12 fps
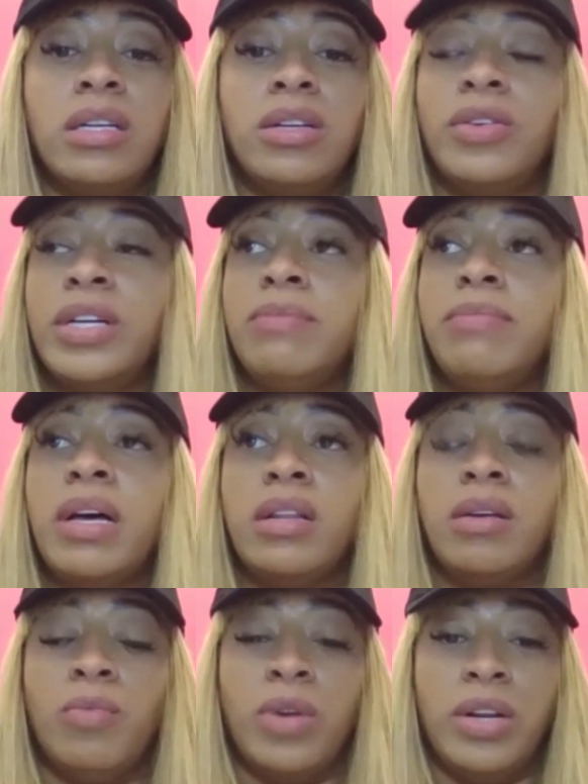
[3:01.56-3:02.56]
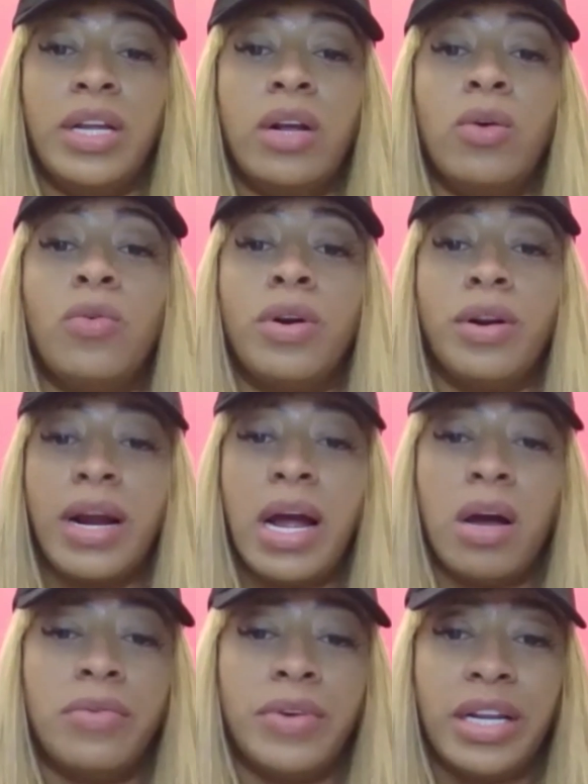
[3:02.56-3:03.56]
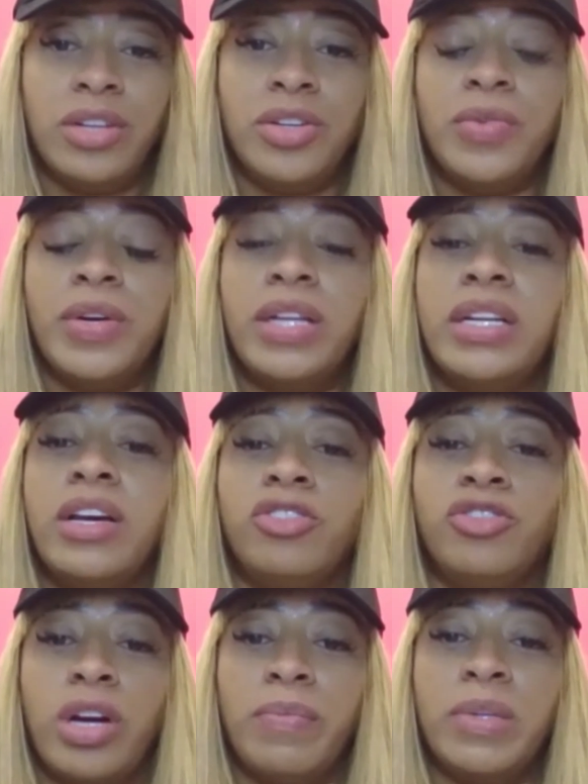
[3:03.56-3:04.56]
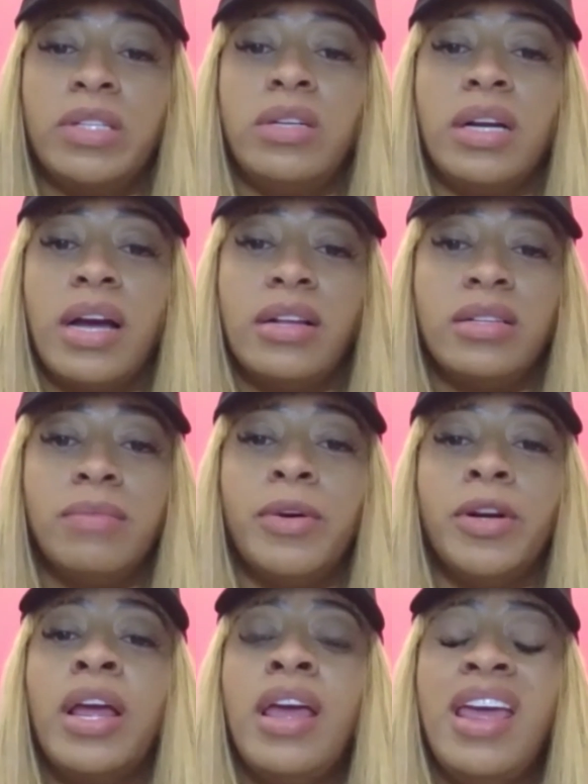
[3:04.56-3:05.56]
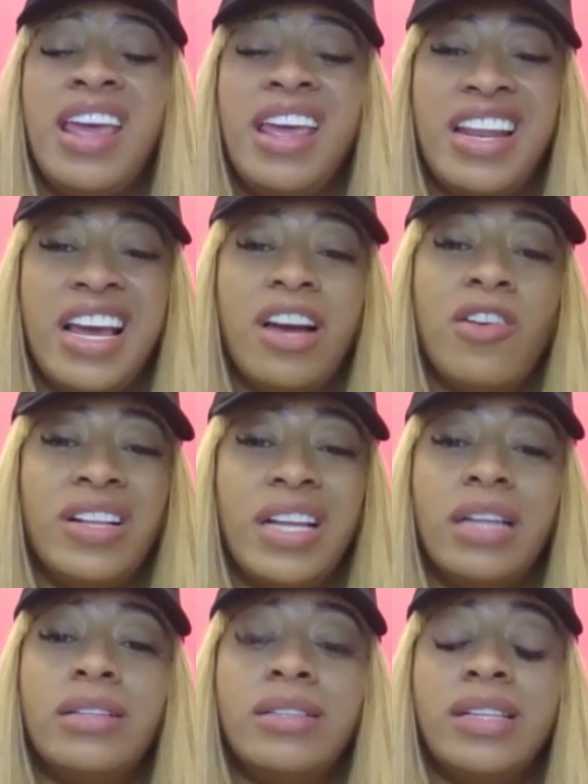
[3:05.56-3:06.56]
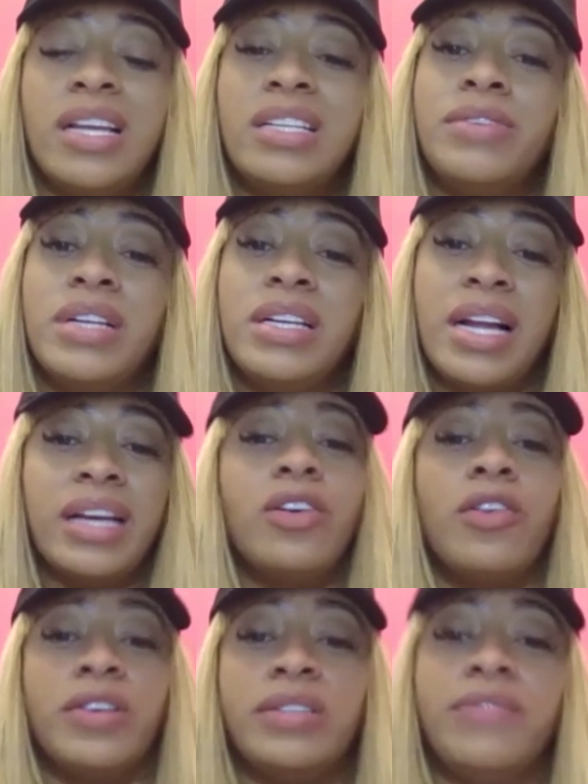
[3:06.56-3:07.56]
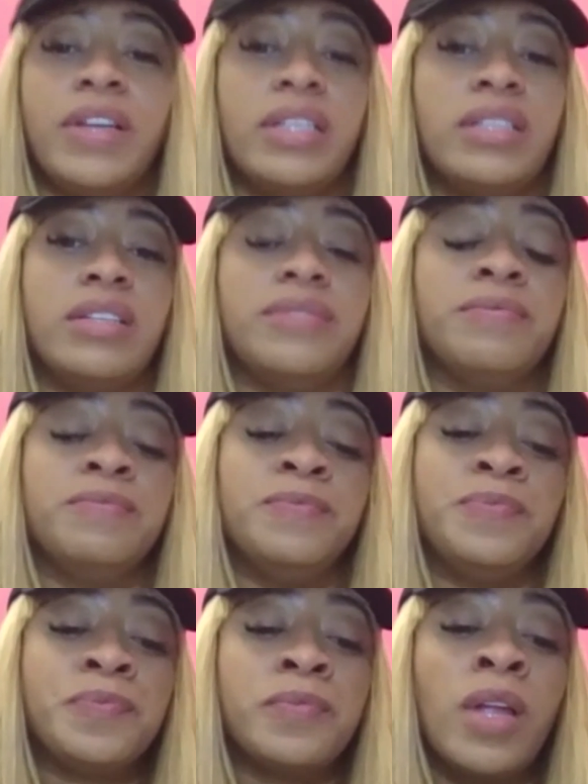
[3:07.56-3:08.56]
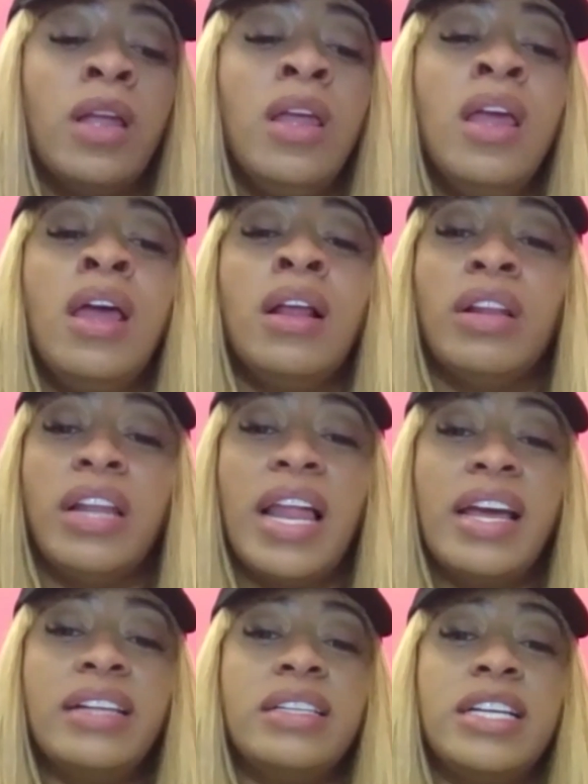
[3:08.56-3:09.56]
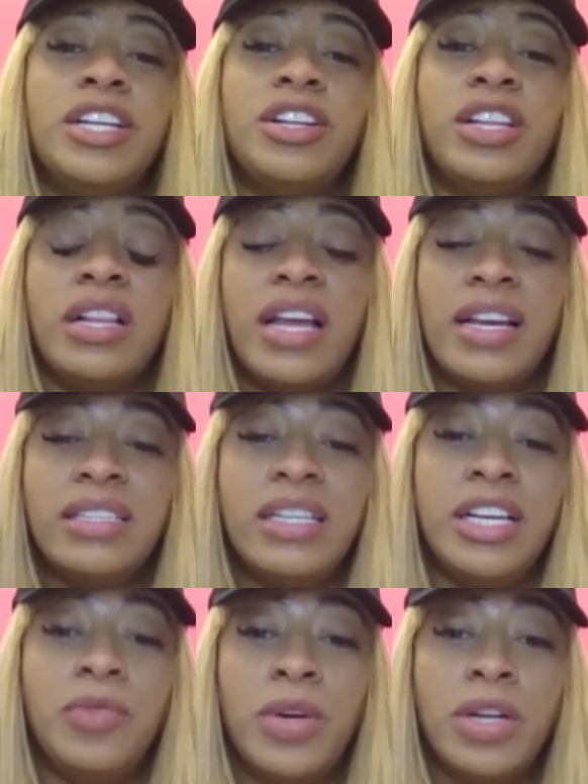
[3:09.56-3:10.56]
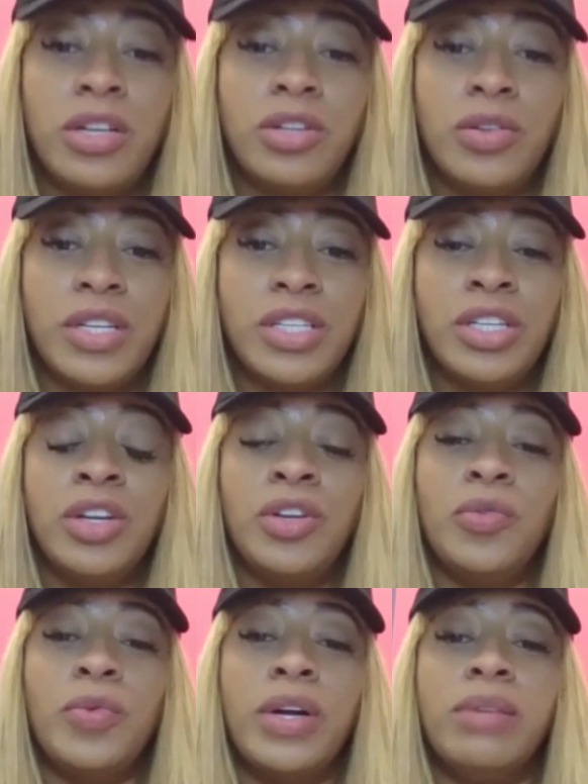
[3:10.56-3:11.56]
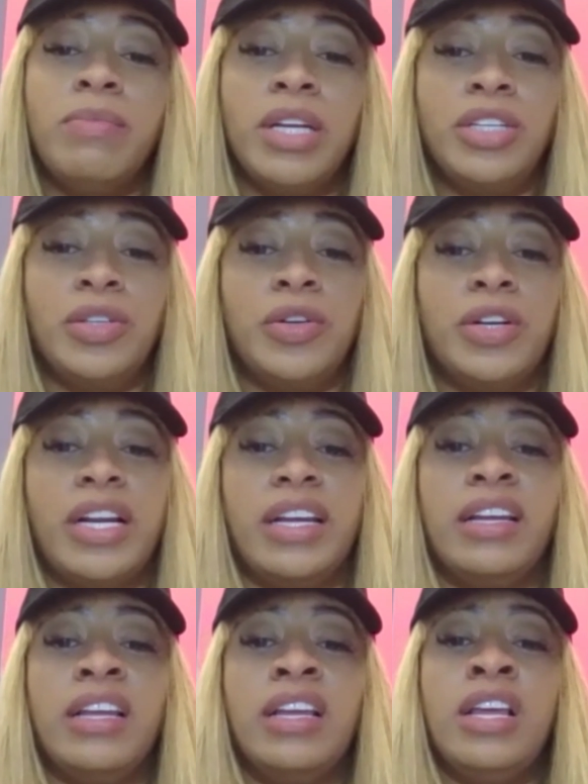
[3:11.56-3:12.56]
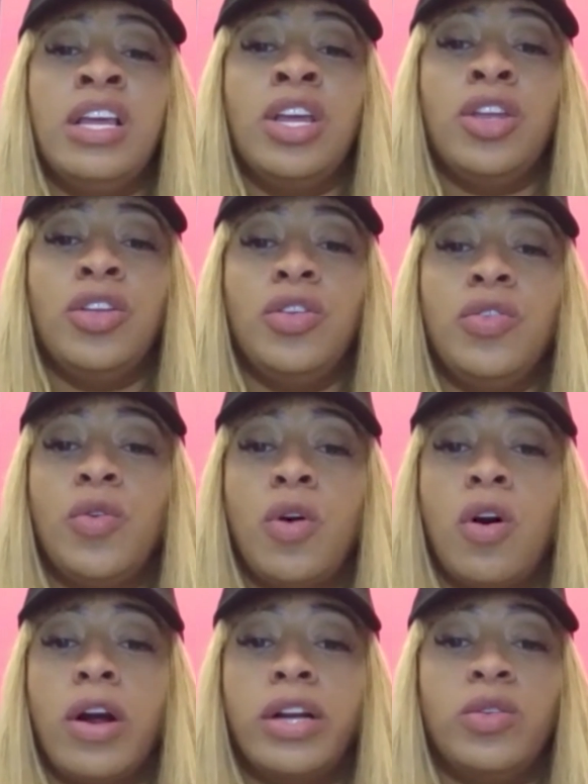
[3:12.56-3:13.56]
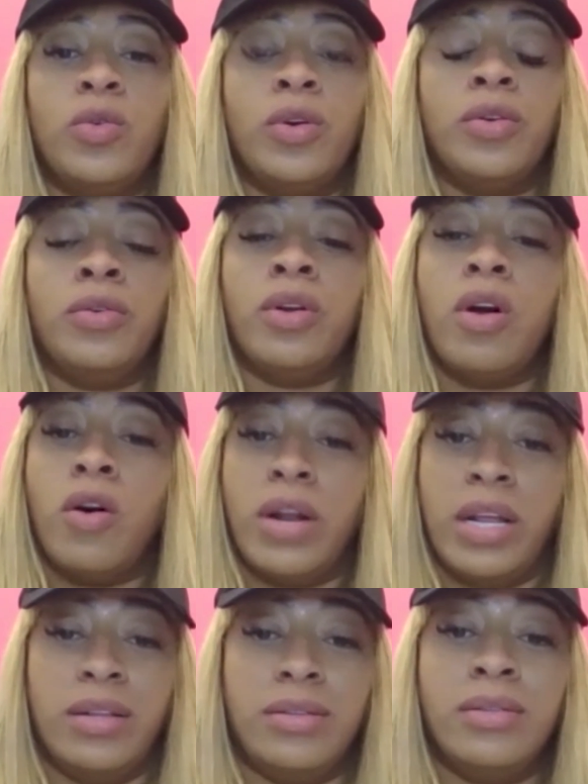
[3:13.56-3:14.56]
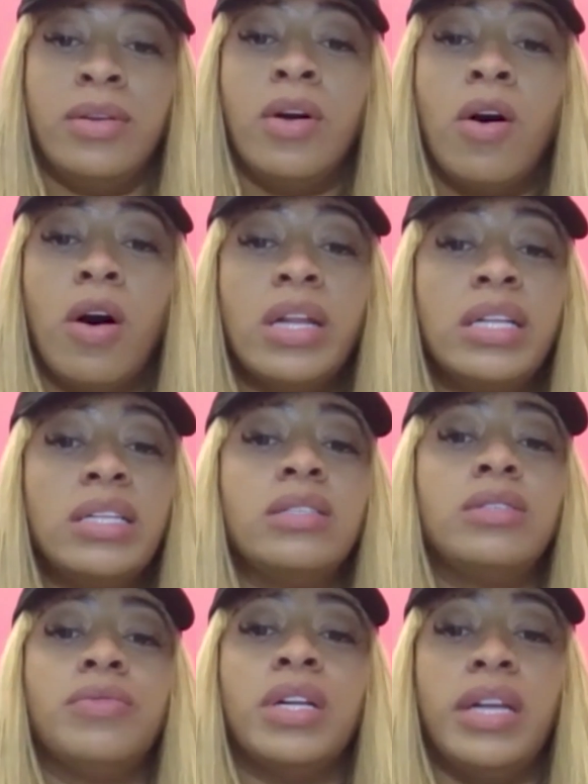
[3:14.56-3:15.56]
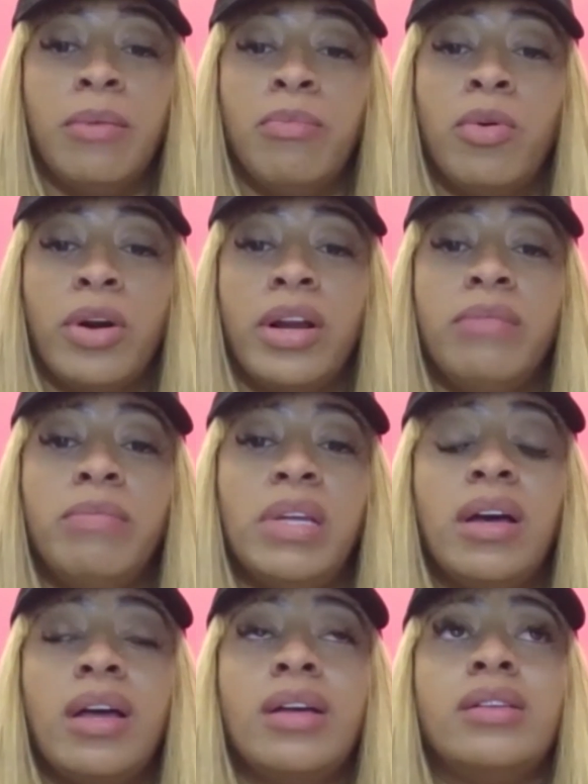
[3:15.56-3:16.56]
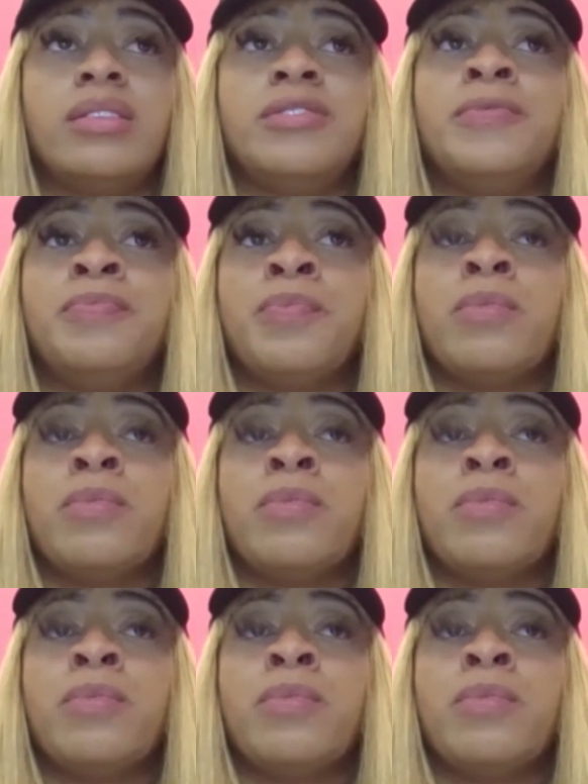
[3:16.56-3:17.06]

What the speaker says: it. You'll email them when you get an order. However they do it, they'll drop it to the customer. And that's really like cost effective. Lastly, the last thing you want to do is you want to make sure that you are doing audits. Audits is really important because,